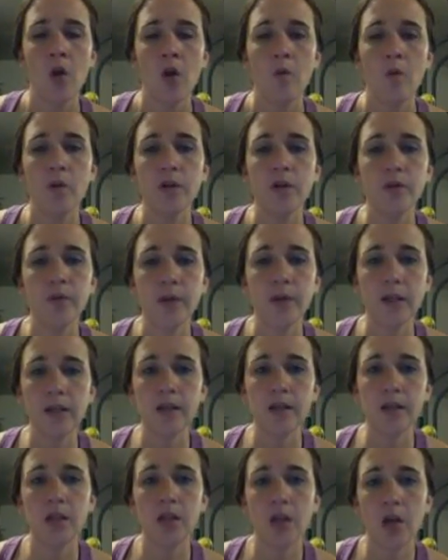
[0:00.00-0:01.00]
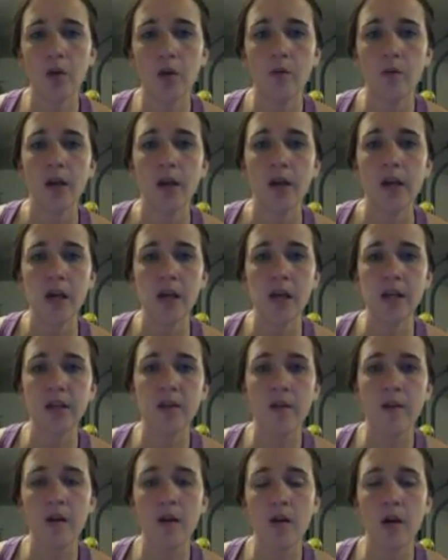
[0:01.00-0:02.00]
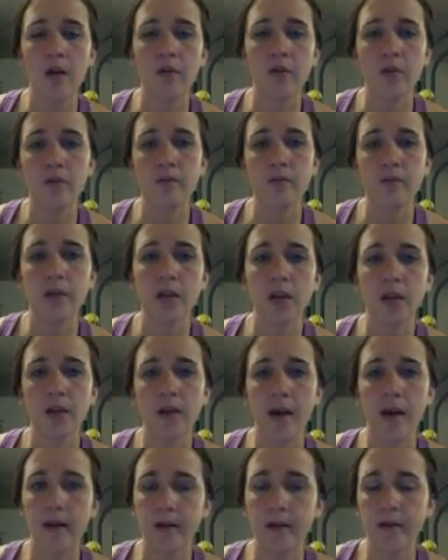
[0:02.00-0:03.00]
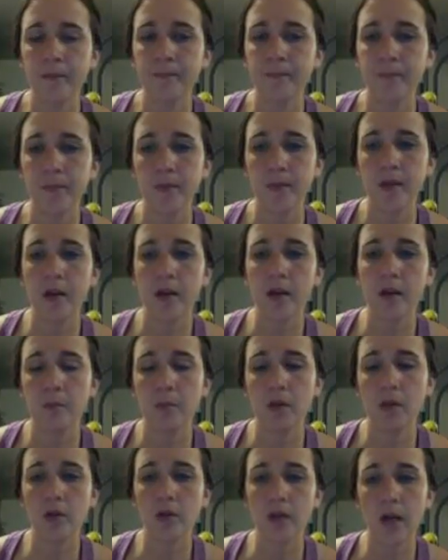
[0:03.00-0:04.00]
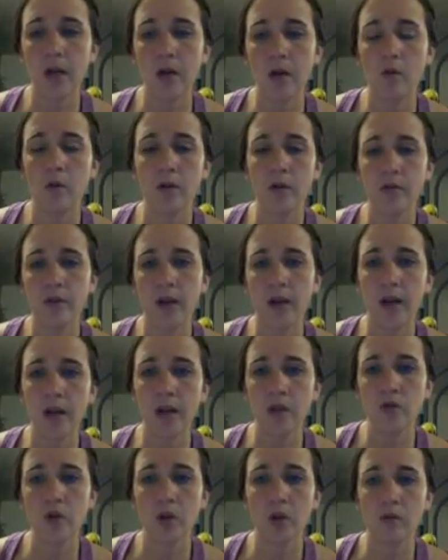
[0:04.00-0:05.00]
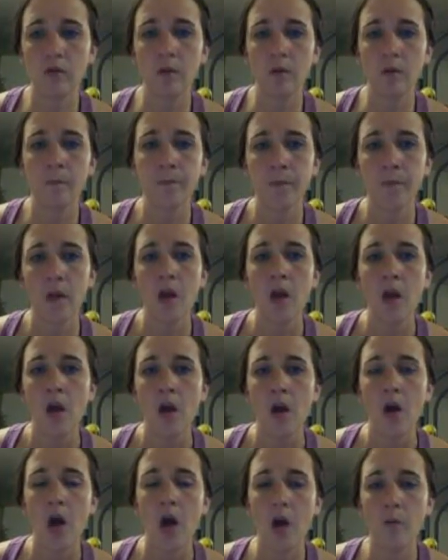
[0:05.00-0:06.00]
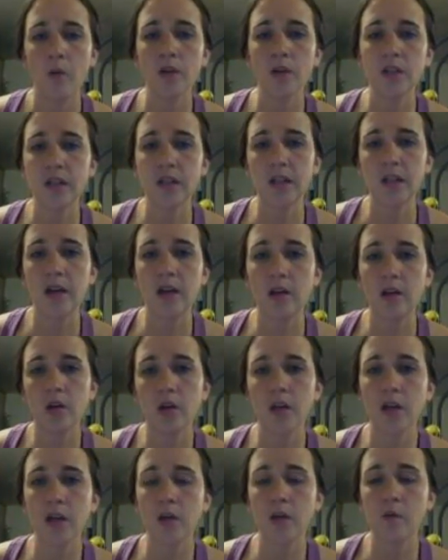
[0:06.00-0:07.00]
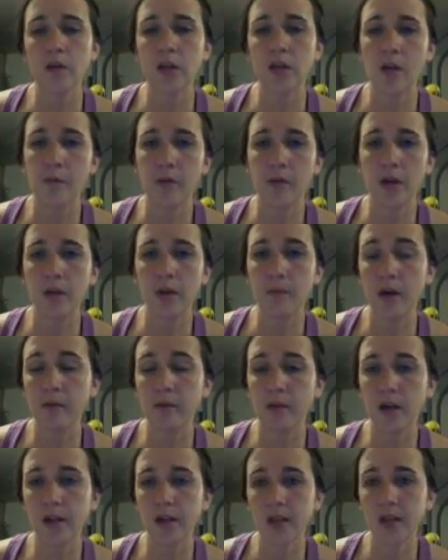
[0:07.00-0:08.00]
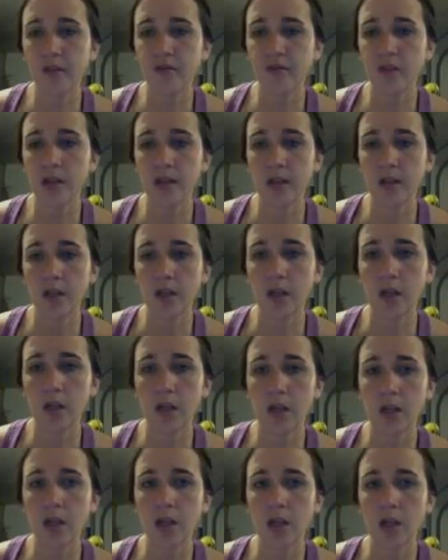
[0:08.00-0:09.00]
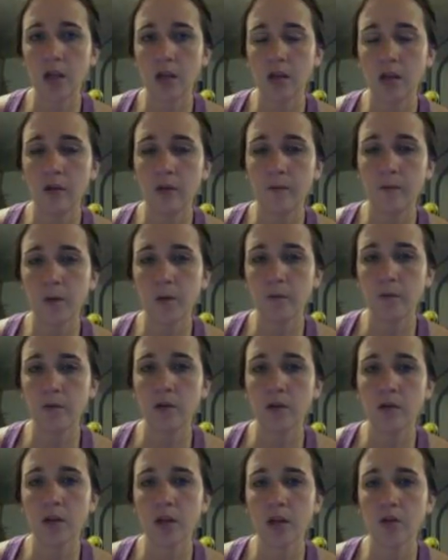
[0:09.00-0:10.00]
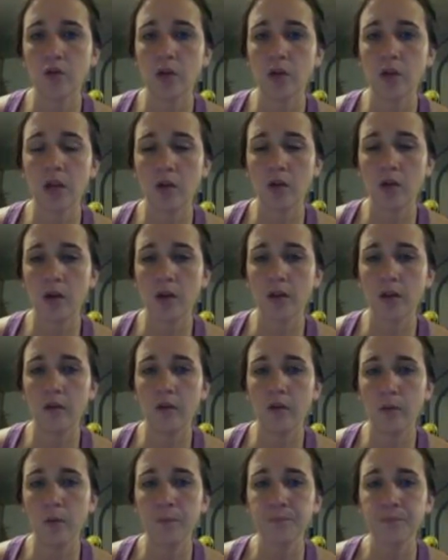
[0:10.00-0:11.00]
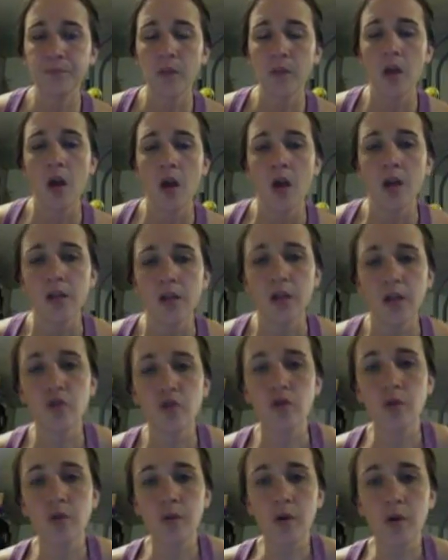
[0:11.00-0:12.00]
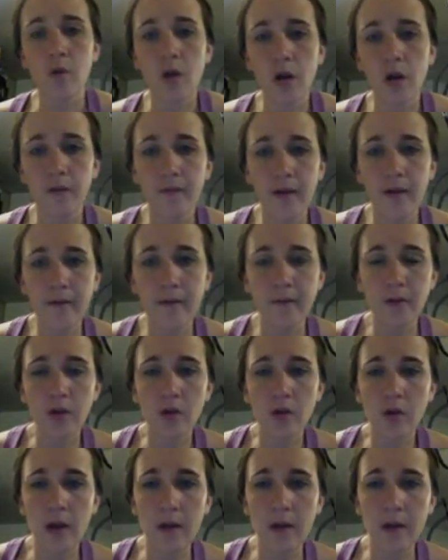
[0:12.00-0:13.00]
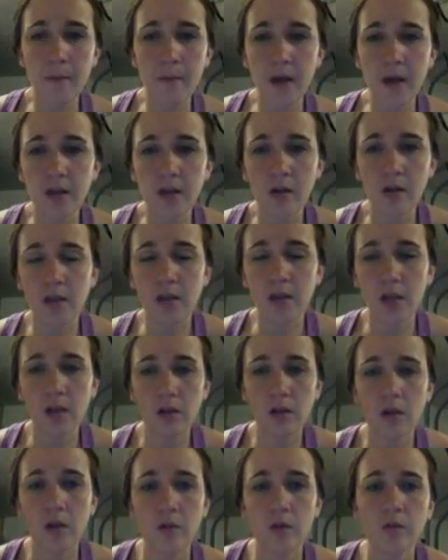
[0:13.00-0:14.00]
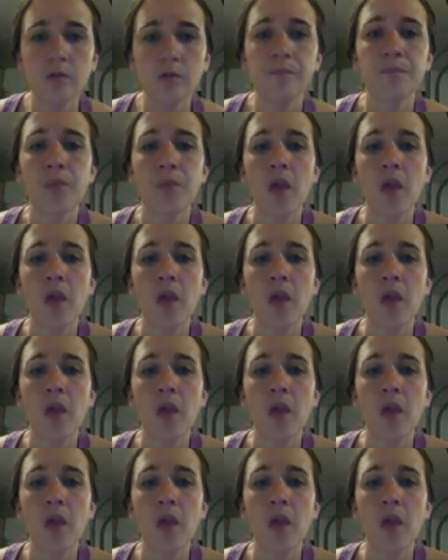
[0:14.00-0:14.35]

What do I need to know? Is there other reading data that can be looked at, or other data in general? What does the data look like when separated by race, ethnicity, ELL, free and reduced lunches, and grade level? Does Truman qualify for the grant based on need alone?